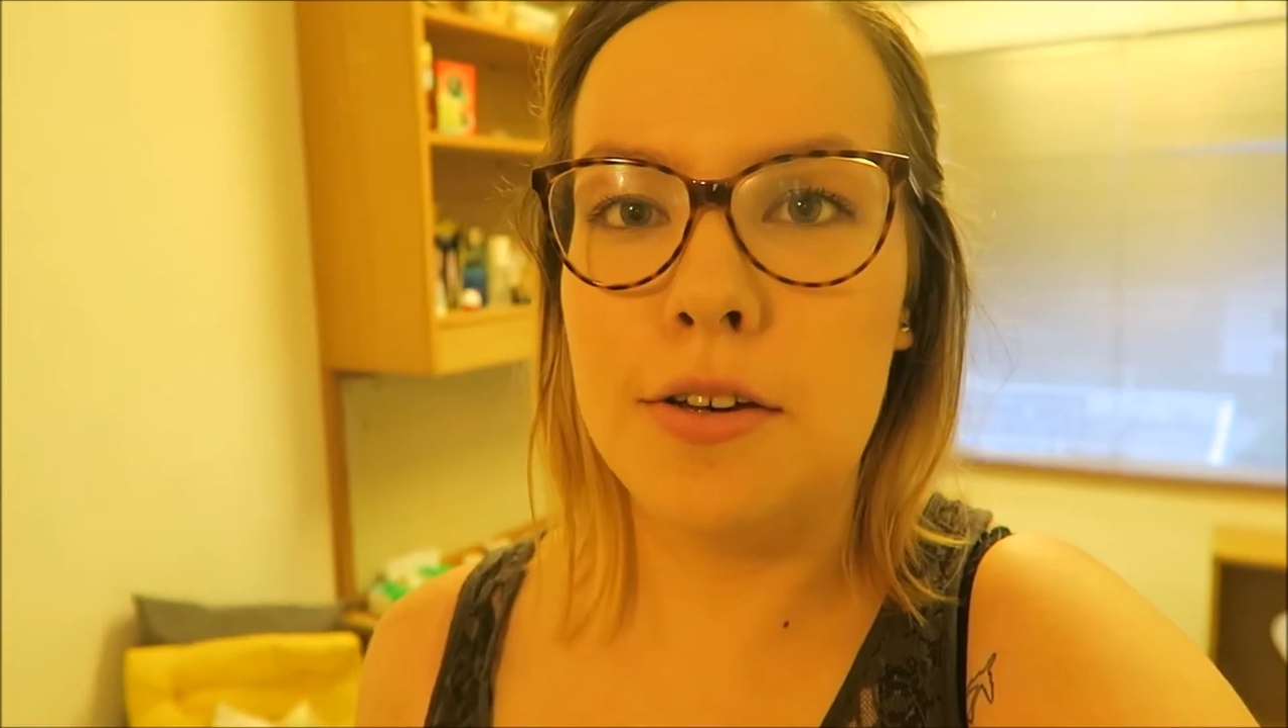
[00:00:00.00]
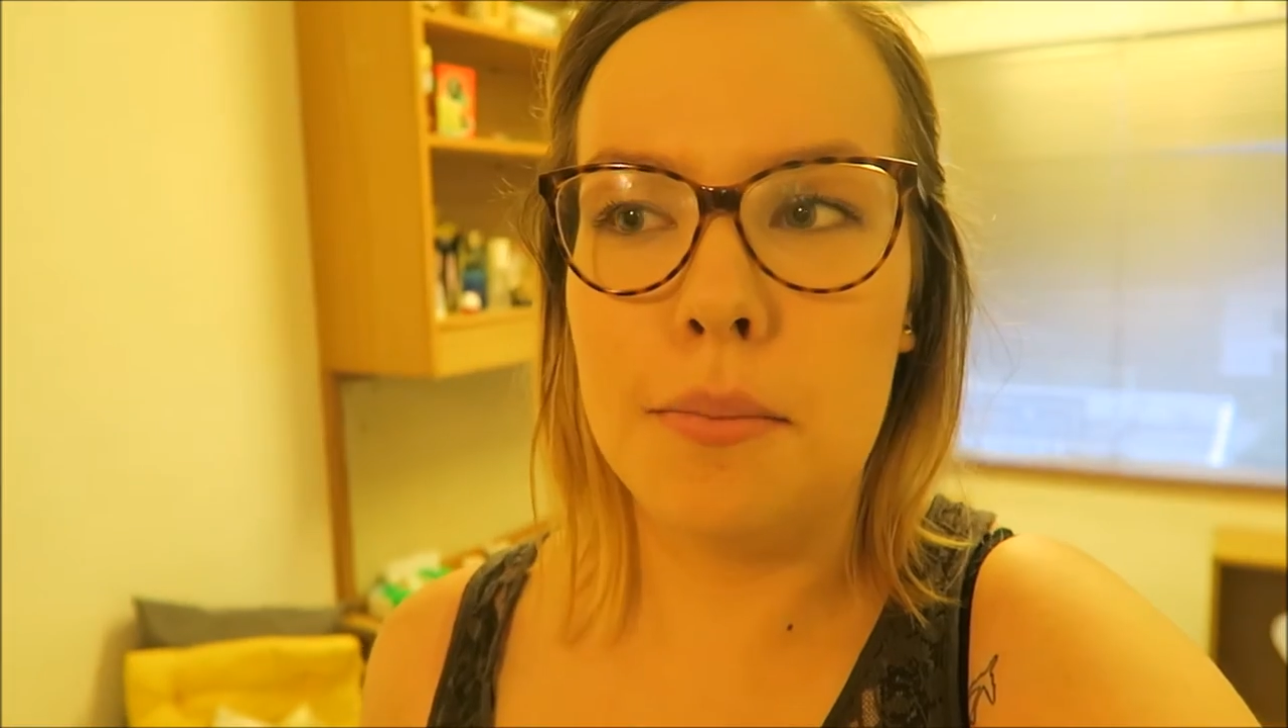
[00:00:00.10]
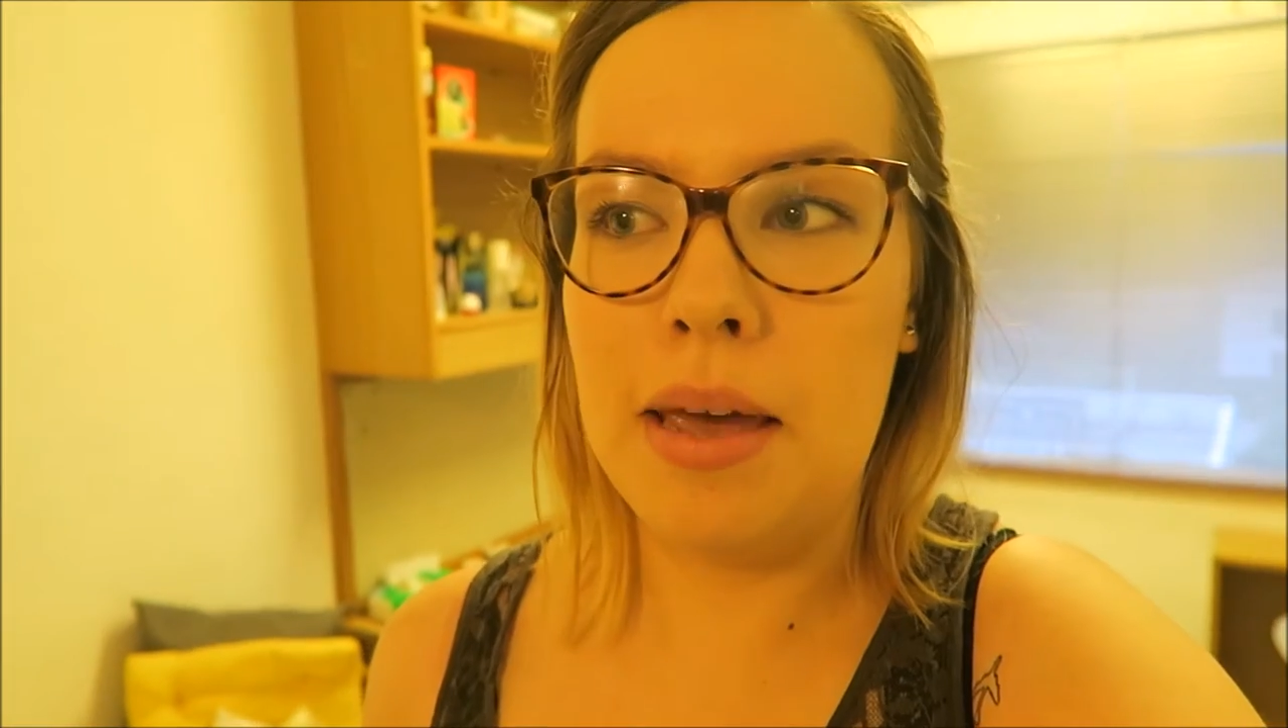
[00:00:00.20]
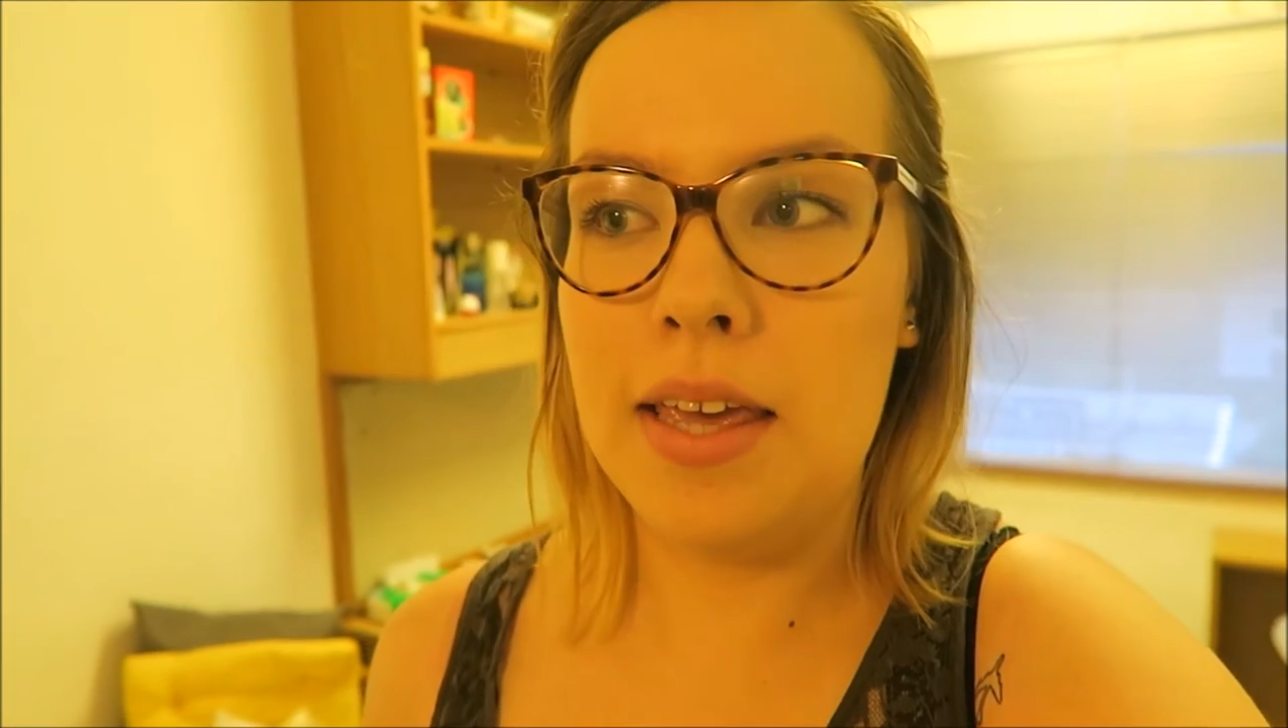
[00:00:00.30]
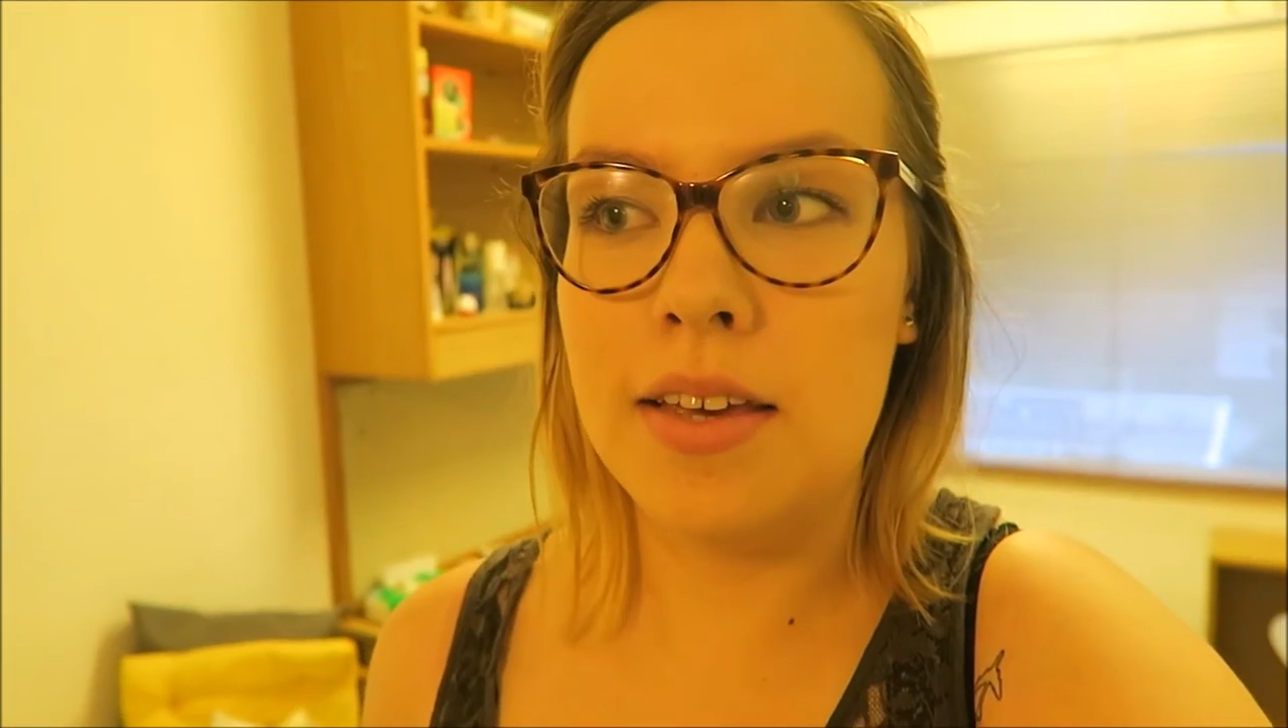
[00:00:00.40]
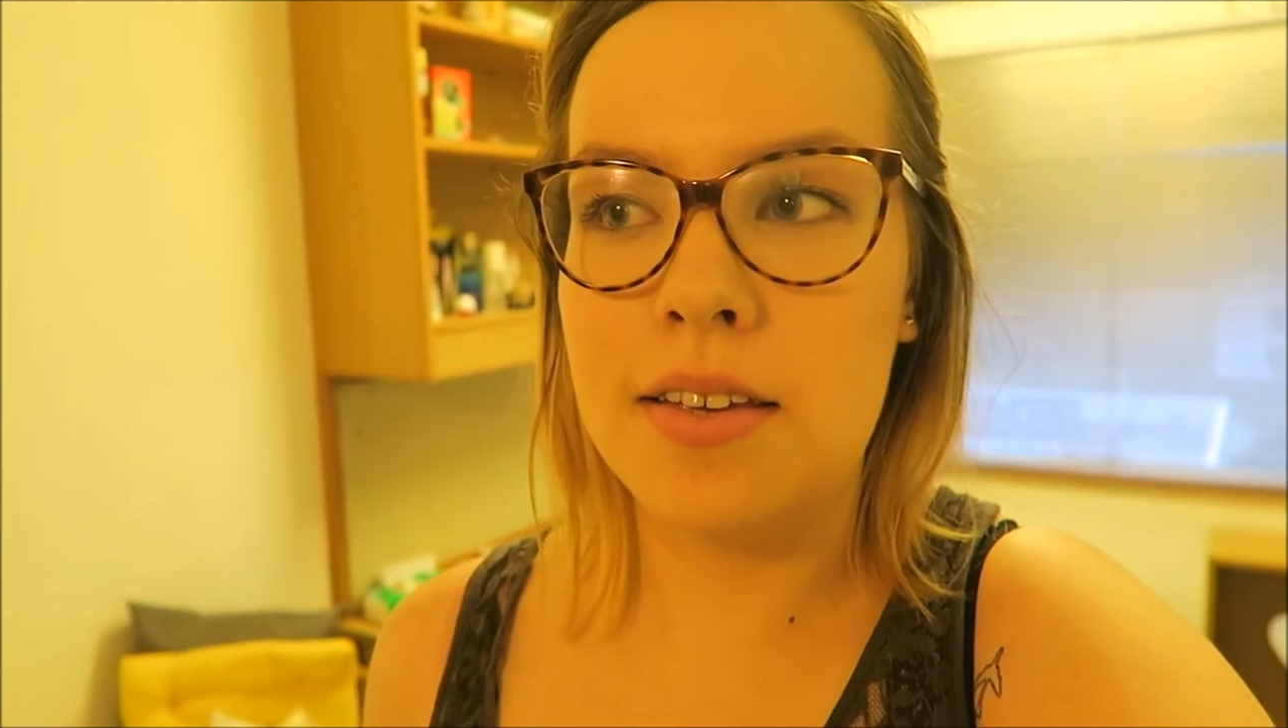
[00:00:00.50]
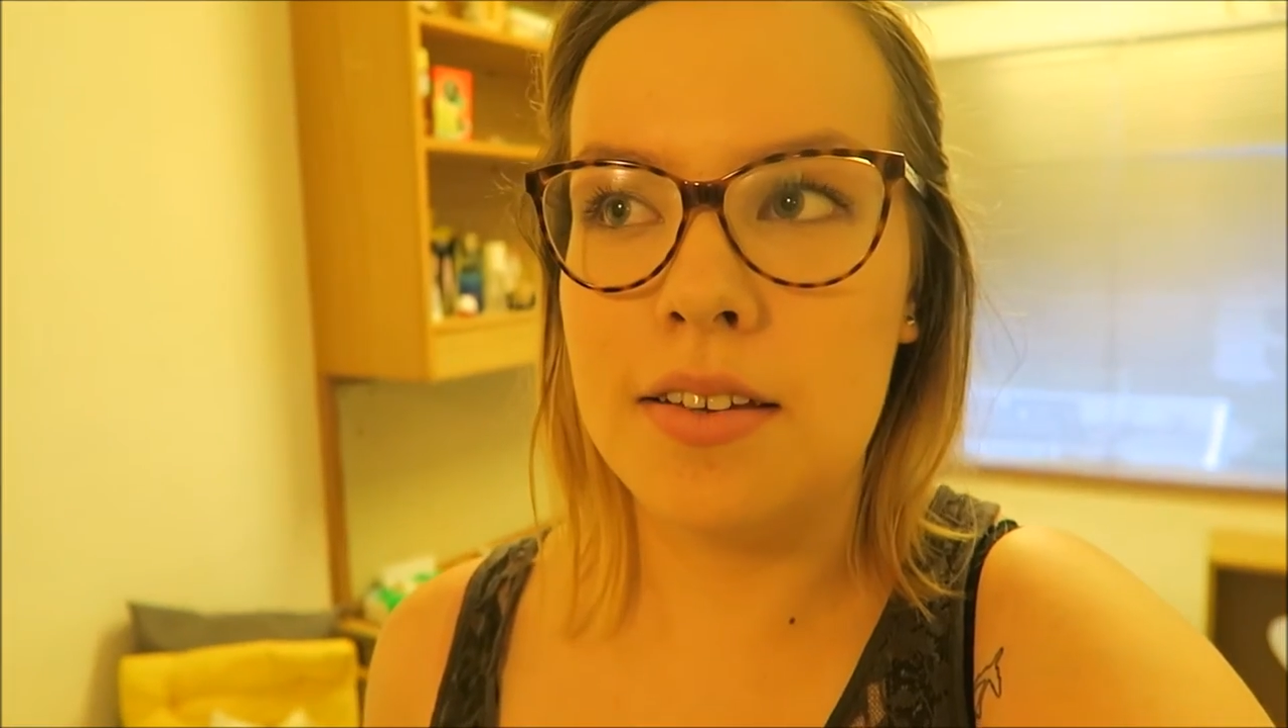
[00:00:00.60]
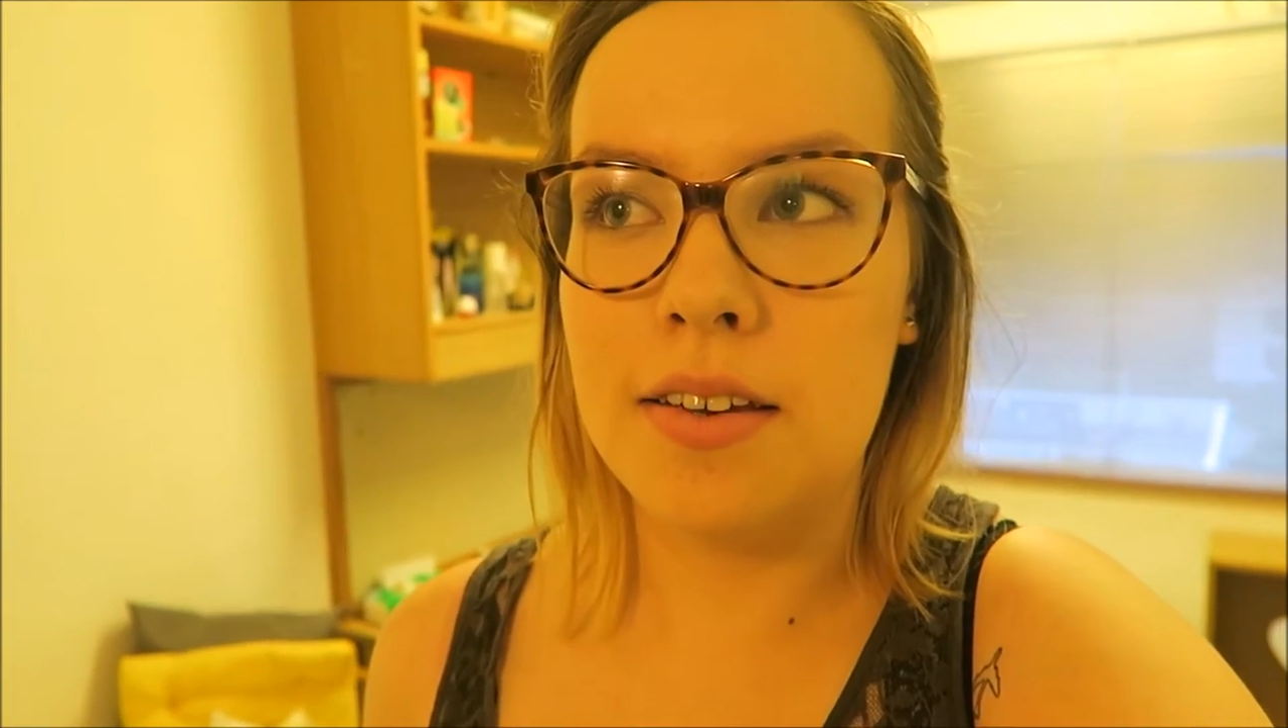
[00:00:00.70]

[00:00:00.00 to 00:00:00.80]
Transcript: can make